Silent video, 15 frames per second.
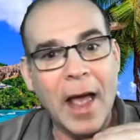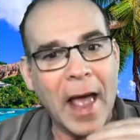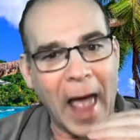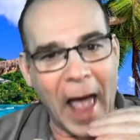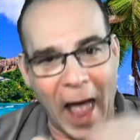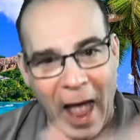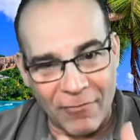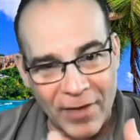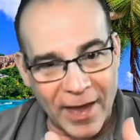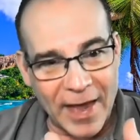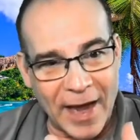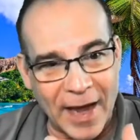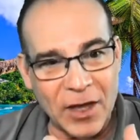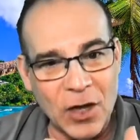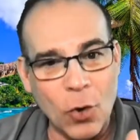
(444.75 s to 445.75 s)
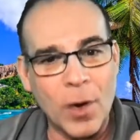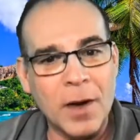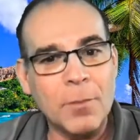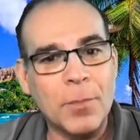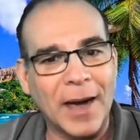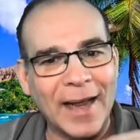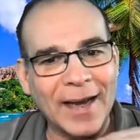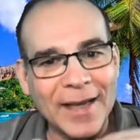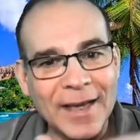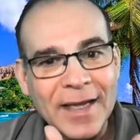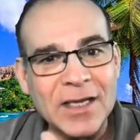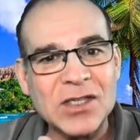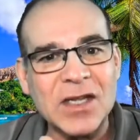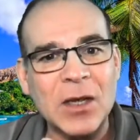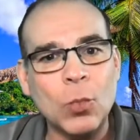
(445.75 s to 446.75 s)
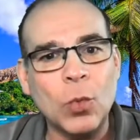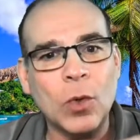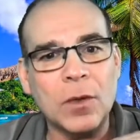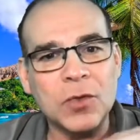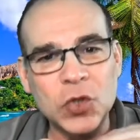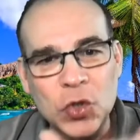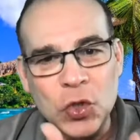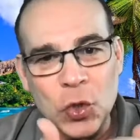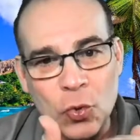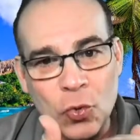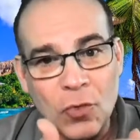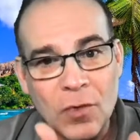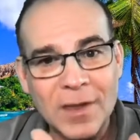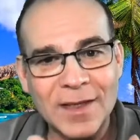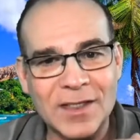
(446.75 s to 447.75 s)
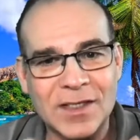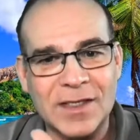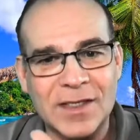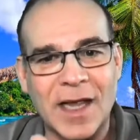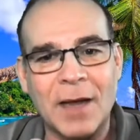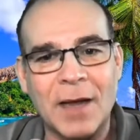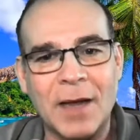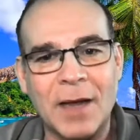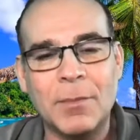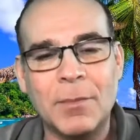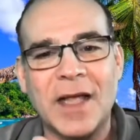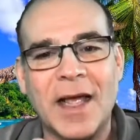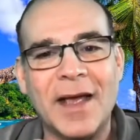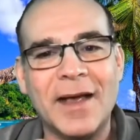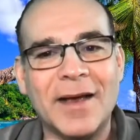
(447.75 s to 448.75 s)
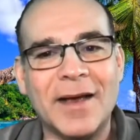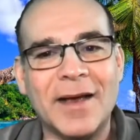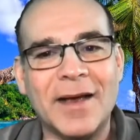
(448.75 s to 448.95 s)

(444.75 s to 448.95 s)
have AI go in, but at least it will do the same mistake